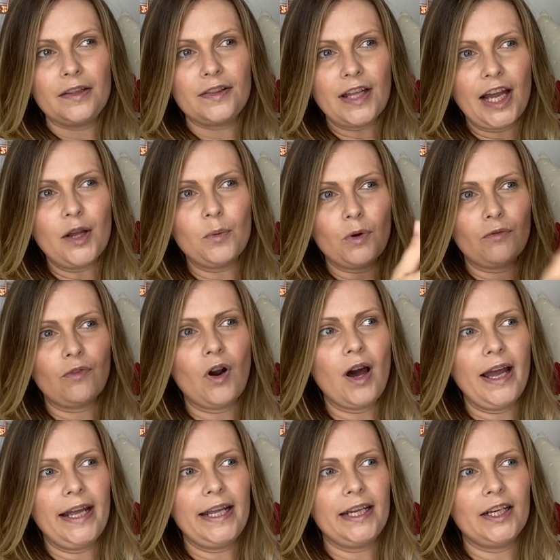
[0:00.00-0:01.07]
they were
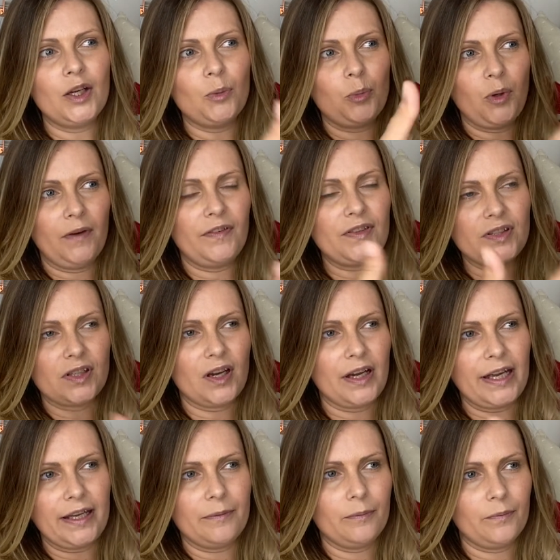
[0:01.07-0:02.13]
writing and
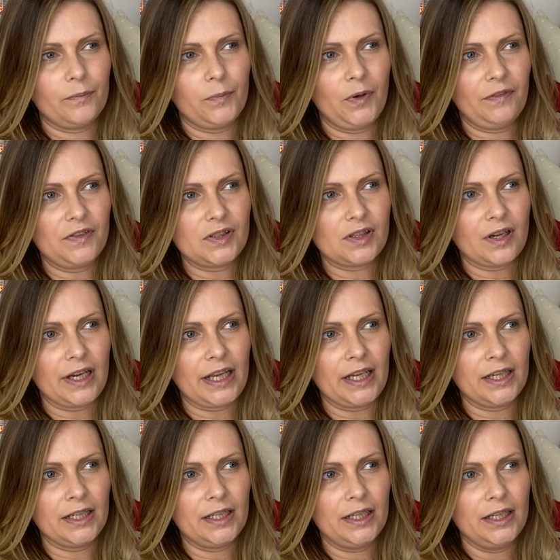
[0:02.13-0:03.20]
prophesy,
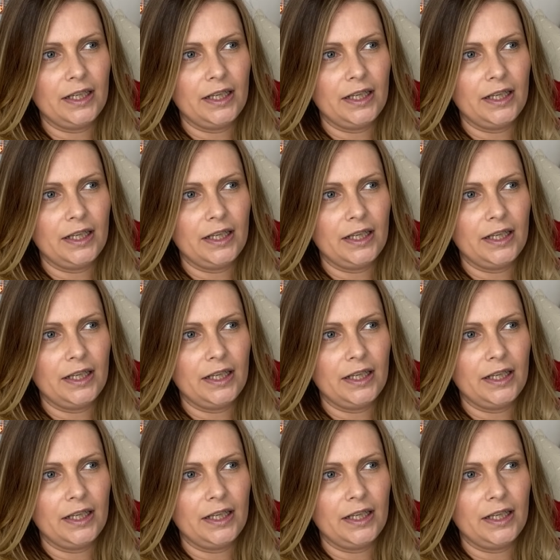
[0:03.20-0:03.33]
prophesying